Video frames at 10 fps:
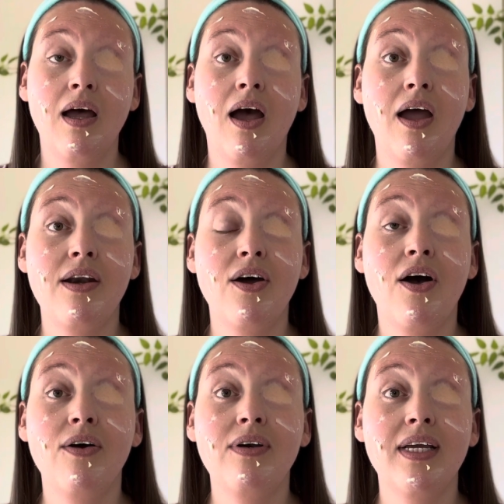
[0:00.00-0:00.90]
And not
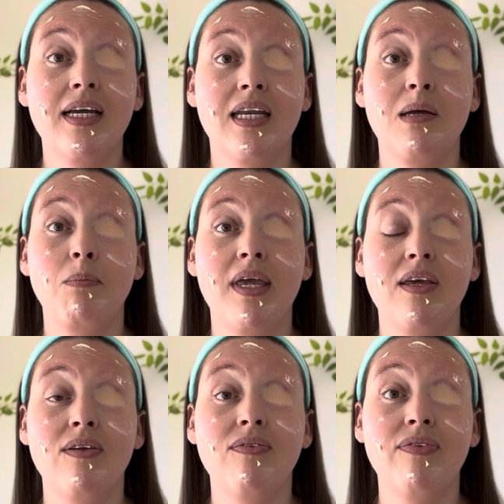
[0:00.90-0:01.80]
only can it make
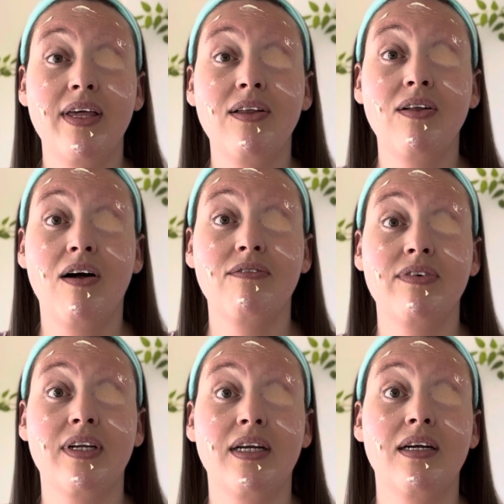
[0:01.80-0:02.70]
you feel
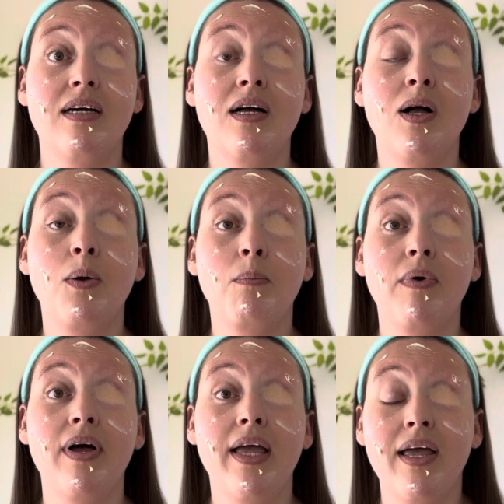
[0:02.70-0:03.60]
confident,
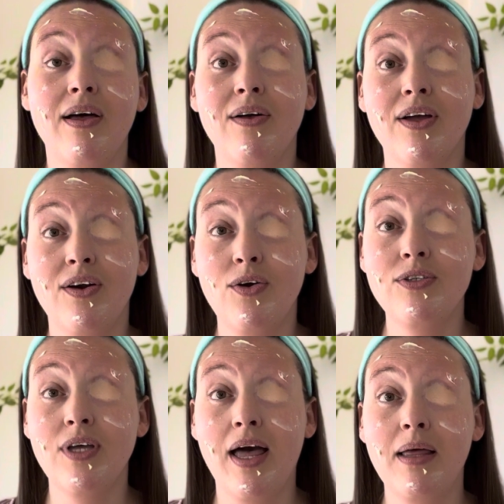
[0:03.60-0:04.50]
but it can
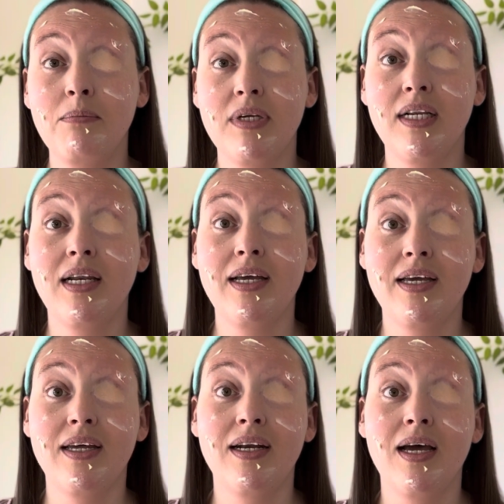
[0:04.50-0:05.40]
also help you
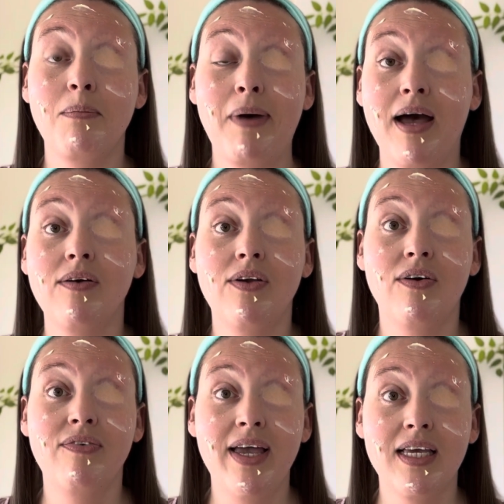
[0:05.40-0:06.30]
learn about your
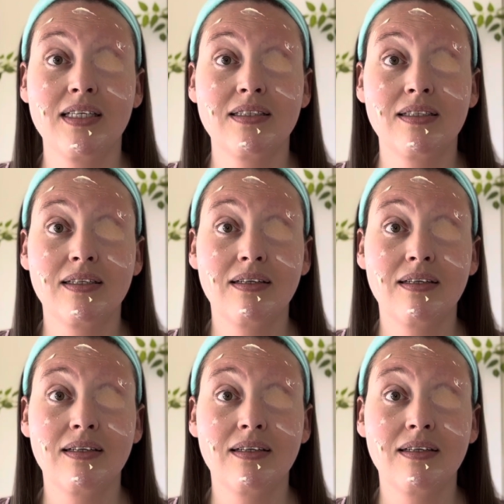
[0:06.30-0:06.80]
face.